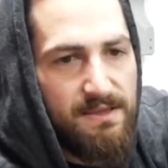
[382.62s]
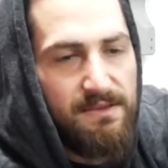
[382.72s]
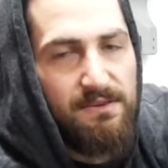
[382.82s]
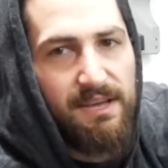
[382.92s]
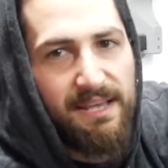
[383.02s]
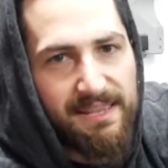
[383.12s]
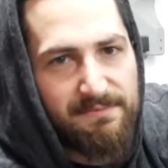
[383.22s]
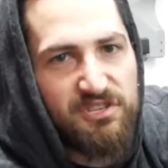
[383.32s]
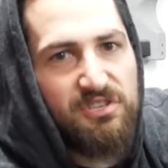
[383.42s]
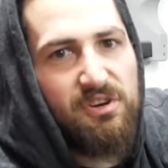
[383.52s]
You could get that
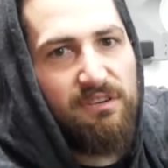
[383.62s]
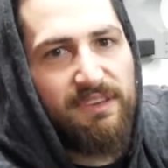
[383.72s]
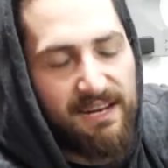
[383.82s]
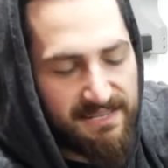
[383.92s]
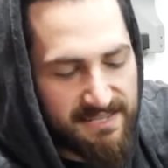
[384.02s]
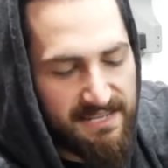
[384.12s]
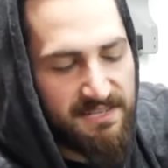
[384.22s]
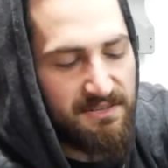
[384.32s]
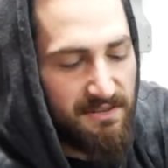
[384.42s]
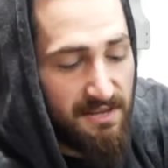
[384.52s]
machined off, get it
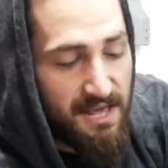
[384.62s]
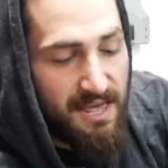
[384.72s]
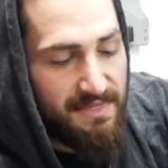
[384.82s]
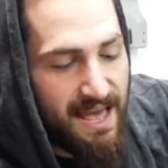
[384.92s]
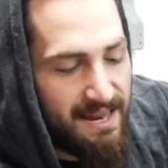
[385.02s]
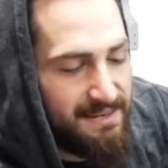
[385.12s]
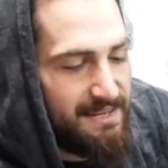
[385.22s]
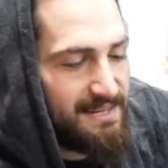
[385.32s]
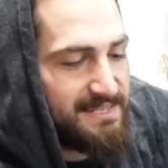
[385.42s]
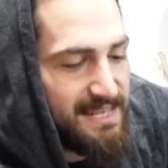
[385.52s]
extended. So that
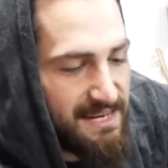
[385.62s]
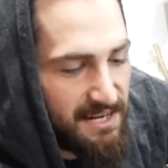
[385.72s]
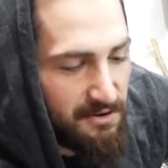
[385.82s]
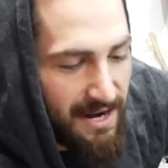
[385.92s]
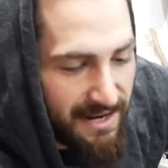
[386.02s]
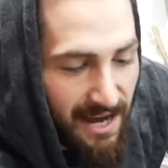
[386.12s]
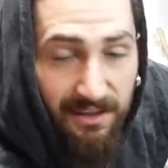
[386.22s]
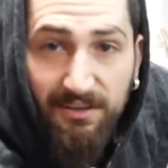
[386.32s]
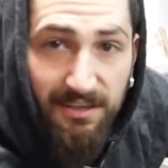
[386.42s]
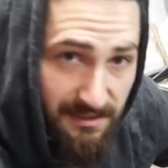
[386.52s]
the extended crank
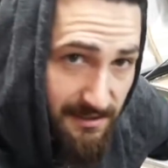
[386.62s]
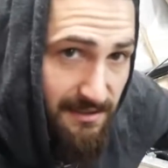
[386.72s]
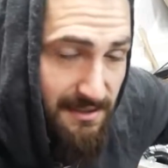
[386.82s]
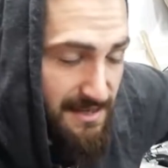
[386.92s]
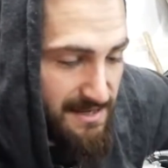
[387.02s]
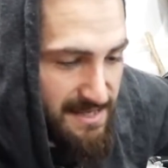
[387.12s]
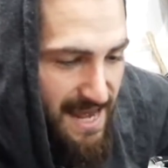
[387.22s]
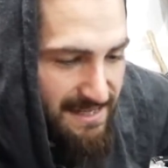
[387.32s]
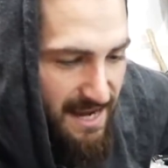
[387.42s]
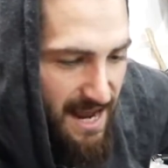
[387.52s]
collar is
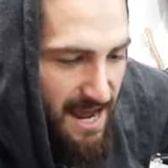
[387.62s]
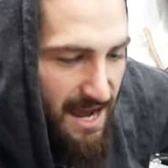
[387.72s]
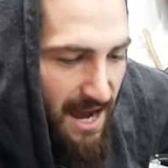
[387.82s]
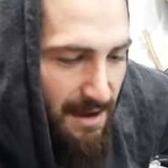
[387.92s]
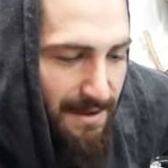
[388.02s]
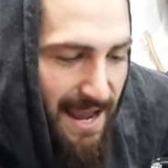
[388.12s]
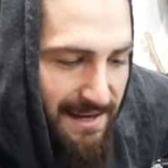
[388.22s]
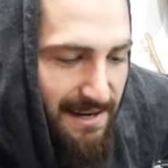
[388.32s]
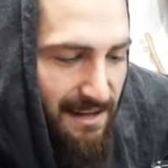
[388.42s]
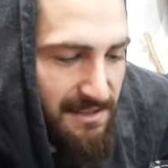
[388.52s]
that
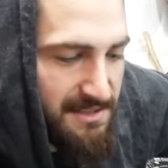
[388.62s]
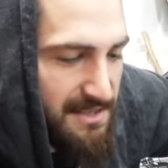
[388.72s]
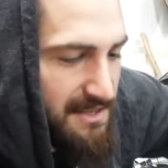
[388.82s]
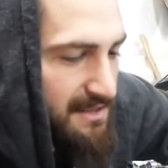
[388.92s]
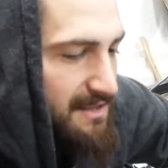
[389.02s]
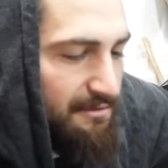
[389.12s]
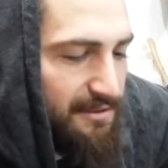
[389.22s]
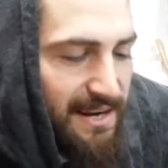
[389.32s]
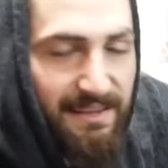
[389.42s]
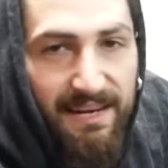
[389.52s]
$80.
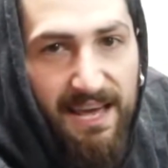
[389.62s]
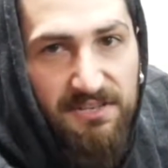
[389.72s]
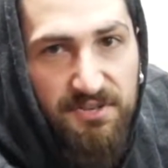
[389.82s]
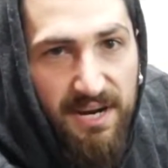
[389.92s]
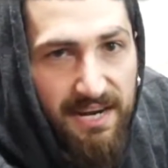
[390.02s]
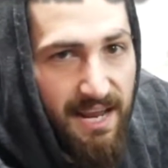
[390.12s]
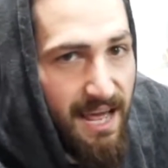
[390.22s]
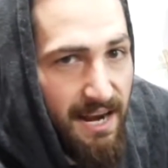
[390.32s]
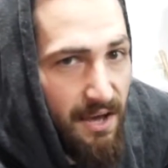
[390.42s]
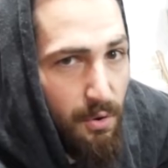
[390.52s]
Franklin head drain,
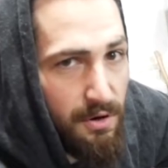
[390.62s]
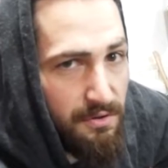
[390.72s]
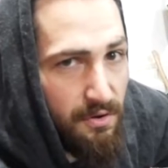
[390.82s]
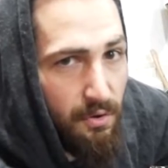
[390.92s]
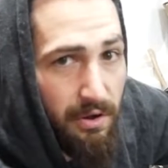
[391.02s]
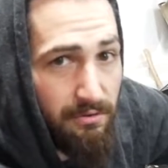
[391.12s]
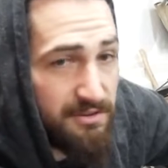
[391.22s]
and I ordered the oil